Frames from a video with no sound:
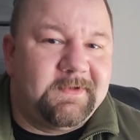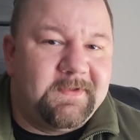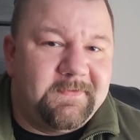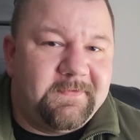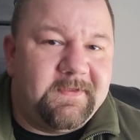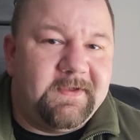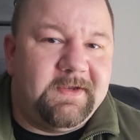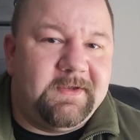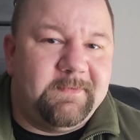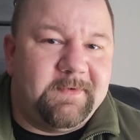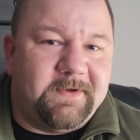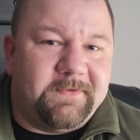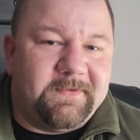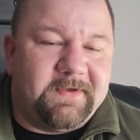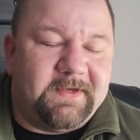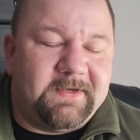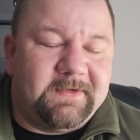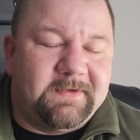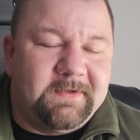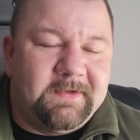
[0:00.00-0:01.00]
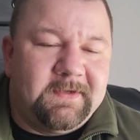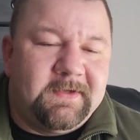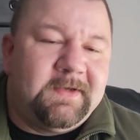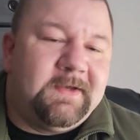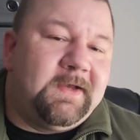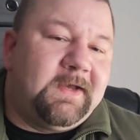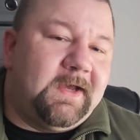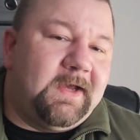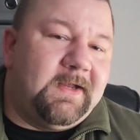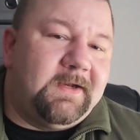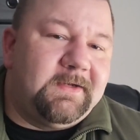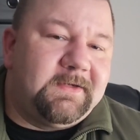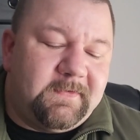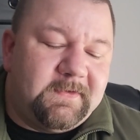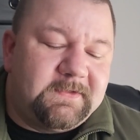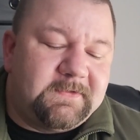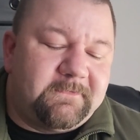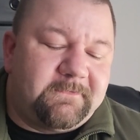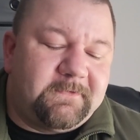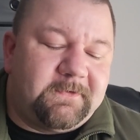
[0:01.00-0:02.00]
Think about that. And
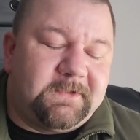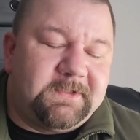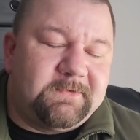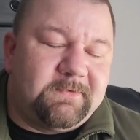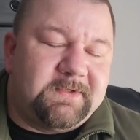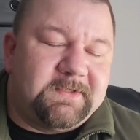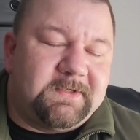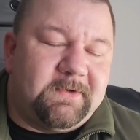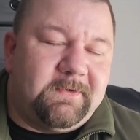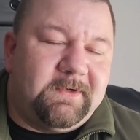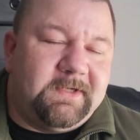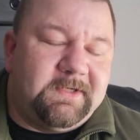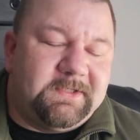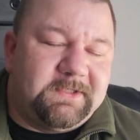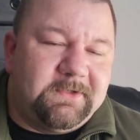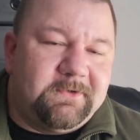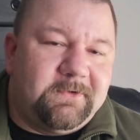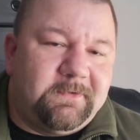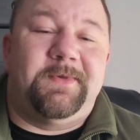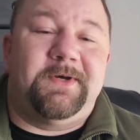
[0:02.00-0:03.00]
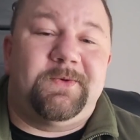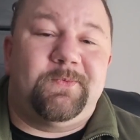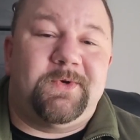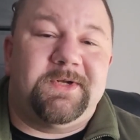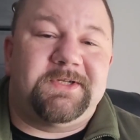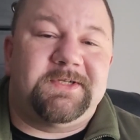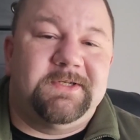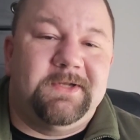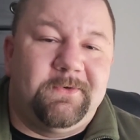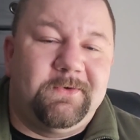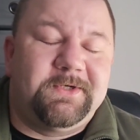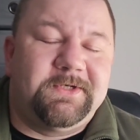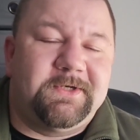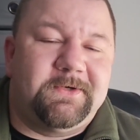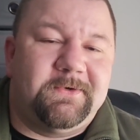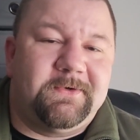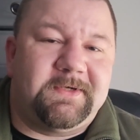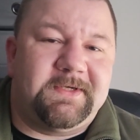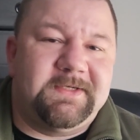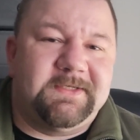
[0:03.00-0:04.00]
this, of course, was only a joke, but what's no
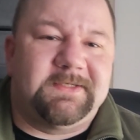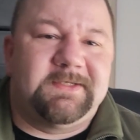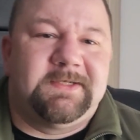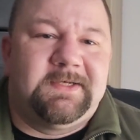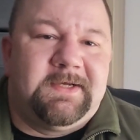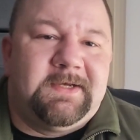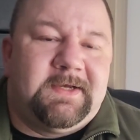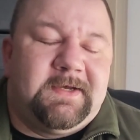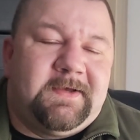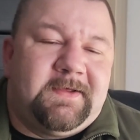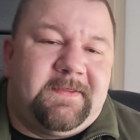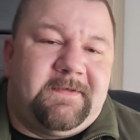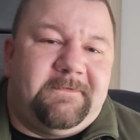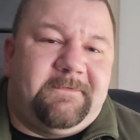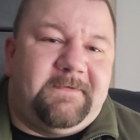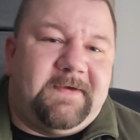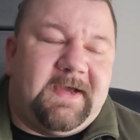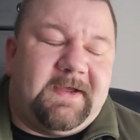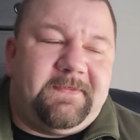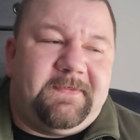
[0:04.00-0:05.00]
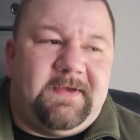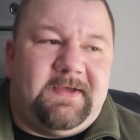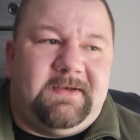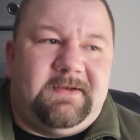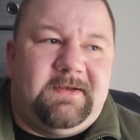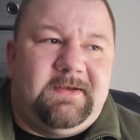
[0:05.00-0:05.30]
joke is the fact that